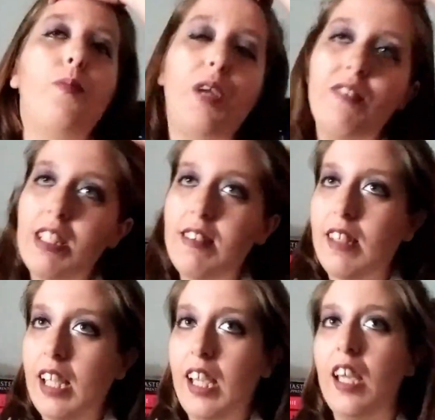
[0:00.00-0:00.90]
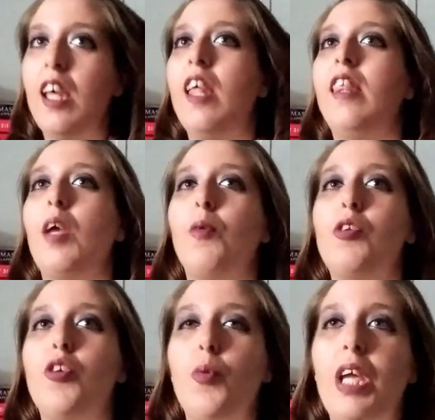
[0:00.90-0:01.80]
previously they were
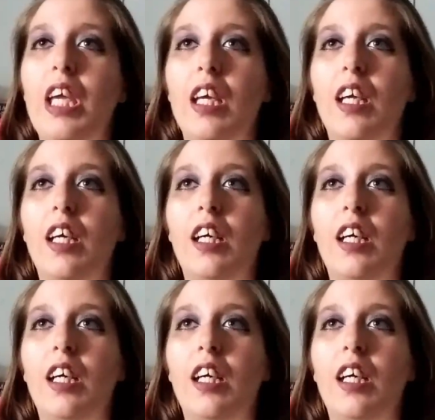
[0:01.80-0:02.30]
doing